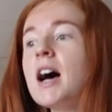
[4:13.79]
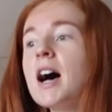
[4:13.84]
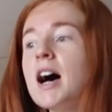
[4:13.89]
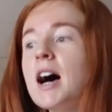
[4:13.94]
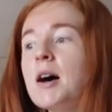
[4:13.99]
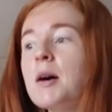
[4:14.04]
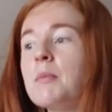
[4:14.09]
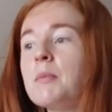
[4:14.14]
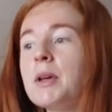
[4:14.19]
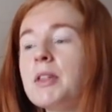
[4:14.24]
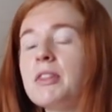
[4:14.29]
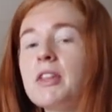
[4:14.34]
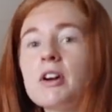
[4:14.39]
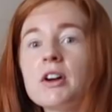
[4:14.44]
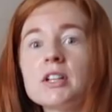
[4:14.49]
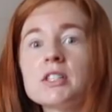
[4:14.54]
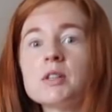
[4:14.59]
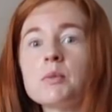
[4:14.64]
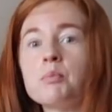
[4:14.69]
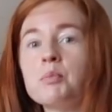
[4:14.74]
There
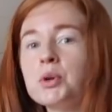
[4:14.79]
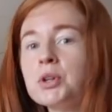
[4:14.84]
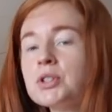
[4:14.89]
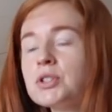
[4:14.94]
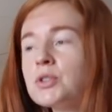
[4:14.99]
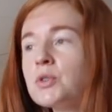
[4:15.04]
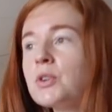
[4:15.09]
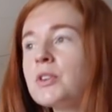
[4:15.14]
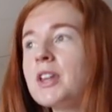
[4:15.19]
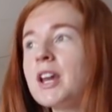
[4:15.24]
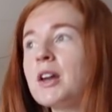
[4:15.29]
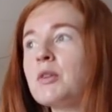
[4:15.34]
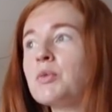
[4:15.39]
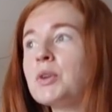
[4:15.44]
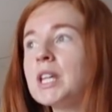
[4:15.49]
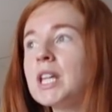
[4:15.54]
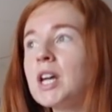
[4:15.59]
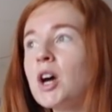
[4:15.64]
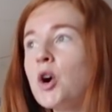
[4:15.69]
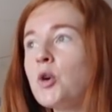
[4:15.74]
is a bookstore that I
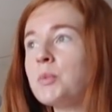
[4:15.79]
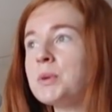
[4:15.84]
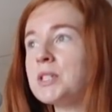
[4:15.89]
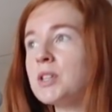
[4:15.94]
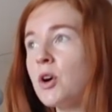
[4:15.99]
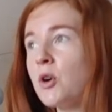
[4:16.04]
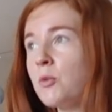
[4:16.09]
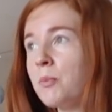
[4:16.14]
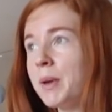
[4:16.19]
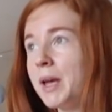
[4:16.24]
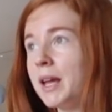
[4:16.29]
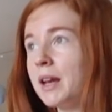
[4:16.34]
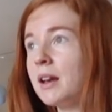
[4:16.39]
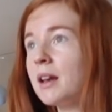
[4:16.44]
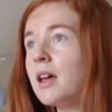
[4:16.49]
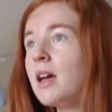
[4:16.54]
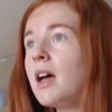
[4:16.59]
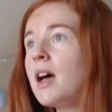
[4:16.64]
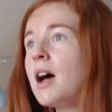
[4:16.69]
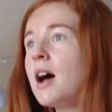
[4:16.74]
really hope is
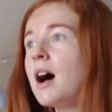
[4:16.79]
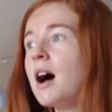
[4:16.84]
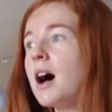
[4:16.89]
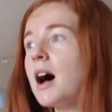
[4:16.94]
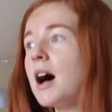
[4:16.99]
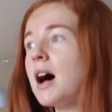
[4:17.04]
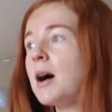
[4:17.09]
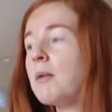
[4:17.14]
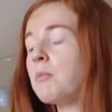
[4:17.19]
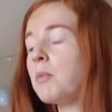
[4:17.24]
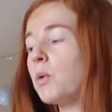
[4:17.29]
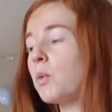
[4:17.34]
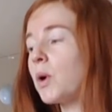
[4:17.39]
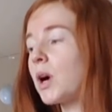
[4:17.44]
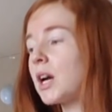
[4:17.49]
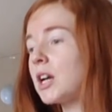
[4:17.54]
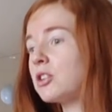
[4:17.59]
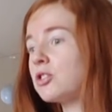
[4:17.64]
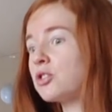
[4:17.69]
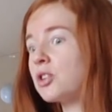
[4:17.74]
open.
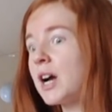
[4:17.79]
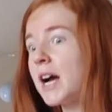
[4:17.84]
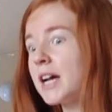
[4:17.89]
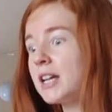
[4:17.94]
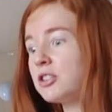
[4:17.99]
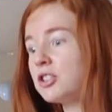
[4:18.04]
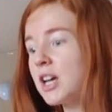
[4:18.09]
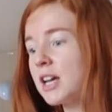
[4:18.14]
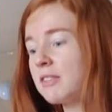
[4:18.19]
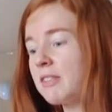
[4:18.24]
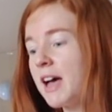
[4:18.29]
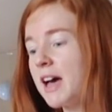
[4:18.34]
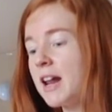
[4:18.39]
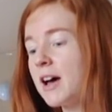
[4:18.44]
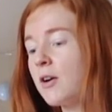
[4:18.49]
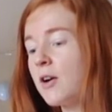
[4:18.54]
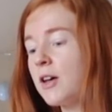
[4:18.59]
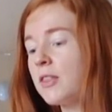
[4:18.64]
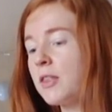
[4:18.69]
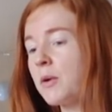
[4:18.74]
We're gonna try and check that
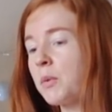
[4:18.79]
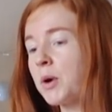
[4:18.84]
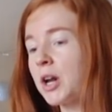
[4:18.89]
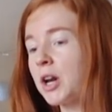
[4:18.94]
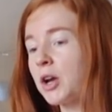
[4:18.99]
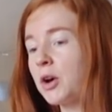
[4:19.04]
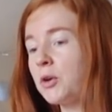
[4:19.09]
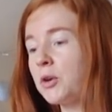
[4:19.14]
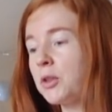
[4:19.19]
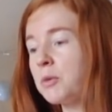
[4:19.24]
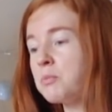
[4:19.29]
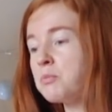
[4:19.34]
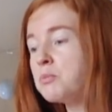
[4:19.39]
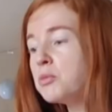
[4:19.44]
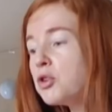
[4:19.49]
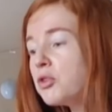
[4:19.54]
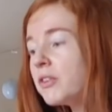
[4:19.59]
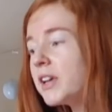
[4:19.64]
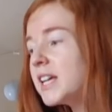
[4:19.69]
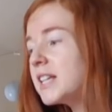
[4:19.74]
out, and then we're gonna go to the
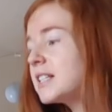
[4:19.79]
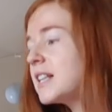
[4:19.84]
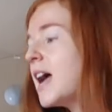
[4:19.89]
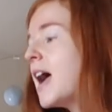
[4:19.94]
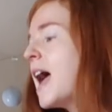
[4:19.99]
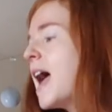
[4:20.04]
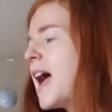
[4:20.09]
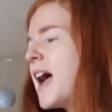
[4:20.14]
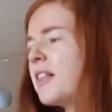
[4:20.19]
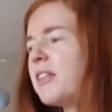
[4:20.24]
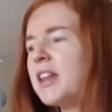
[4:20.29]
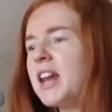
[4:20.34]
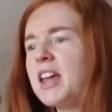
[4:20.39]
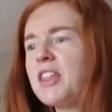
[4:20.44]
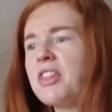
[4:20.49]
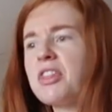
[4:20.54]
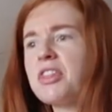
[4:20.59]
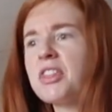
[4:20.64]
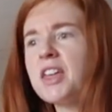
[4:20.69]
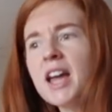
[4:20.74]
movies, and then I
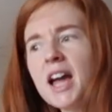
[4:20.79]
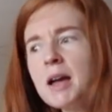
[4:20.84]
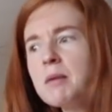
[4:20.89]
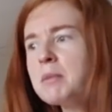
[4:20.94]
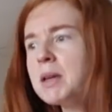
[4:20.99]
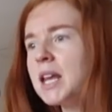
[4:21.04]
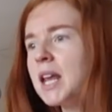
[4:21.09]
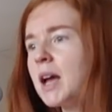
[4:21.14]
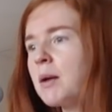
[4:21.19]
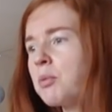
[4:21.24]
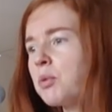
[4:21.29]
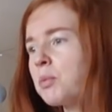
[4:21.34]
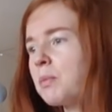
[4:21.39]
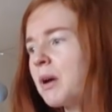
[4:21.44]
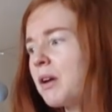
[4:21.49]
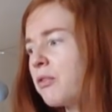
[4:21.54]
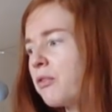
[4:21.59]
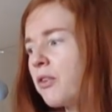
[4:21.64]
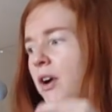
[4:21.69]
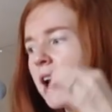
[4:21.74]
think I'm meeting up with
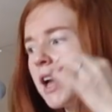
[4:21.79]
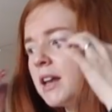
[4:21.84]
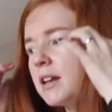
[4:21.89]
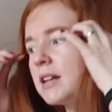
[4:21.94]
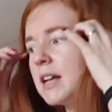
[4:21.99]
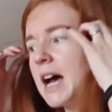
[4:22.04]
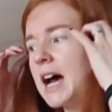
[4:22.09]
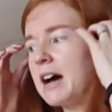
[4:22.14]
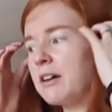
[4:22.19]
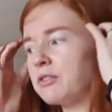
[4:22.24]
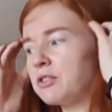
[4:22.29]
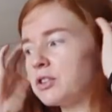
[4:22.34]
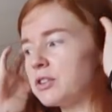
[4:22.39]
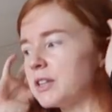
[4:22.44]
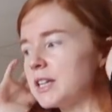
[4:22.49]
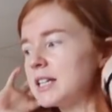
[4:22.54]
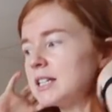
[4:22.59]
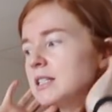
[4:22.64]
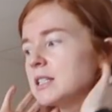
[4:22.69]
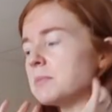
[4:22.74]
my friend after
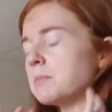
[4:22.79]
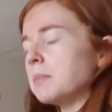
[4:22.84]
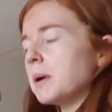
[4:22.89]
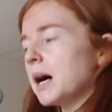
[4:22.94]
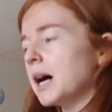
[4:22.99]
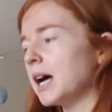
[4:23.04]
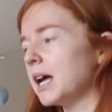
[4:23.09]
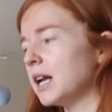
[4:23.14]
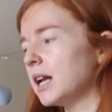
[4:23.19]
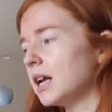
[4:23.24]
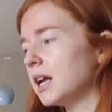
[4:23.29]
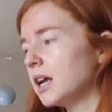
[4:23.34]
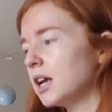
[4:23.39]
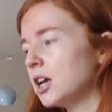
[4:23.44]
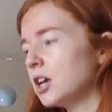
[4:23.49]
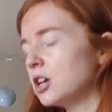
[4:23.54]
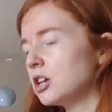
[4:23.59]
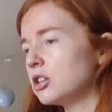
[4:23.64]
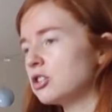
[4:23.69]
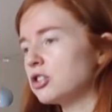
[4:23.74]
this, but
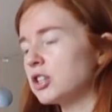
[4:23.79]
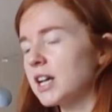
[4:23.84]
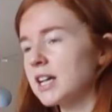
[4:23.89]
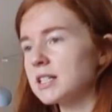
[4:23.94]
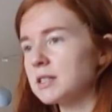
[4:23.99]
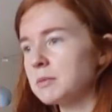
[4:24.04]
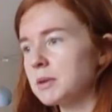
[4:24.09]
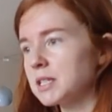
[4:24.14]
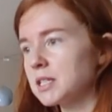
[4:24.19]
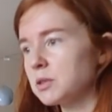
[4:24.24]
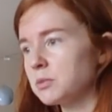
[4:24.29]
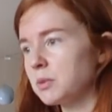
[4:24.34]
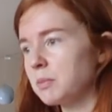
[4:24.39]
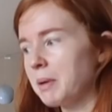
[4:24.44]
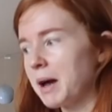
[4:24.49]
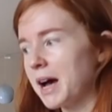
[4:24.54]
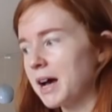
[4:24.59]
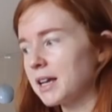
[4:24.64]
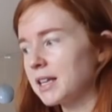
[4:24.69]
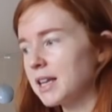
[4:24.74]
she hasn't messaged me
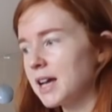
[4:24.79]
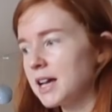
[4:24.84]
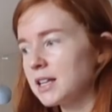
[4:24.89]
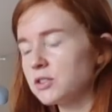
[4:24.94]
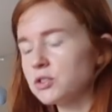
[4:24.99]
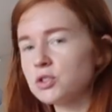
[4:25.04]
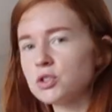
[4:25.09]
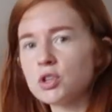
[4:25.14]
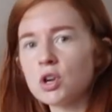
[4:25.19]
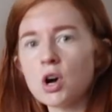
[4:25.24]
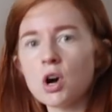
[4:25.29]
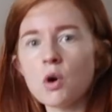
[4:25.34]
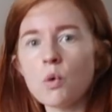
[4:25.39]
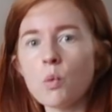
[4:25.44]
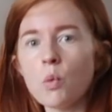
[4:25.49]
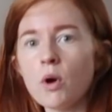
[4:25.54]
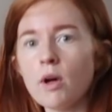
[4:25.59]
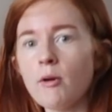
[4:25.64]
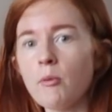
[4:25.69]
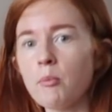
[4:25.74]
back yet, so
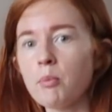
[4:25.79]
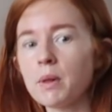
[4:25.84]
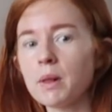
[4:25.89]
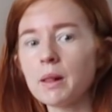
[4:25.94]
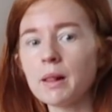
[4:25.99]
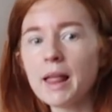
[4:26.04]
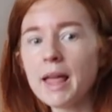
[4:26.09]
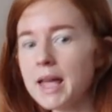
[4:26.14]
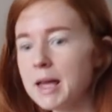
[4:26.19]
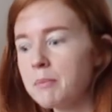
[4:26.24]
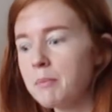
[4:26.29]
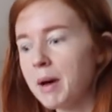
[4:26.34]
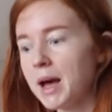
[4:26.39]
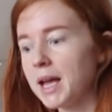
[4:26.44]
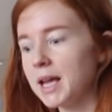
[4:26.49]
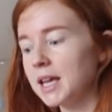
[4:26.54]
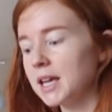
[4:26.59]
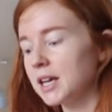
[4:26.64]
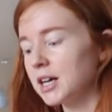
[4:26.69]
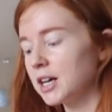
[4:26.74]
we'll play it
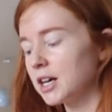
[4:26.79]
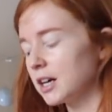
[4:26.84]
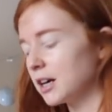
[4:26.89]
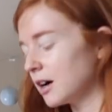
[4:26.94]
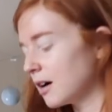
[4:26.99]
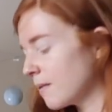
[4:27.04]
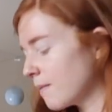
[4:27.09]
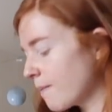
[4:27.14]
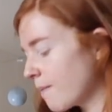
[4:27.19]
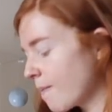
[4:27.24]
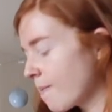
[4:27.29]
by ear.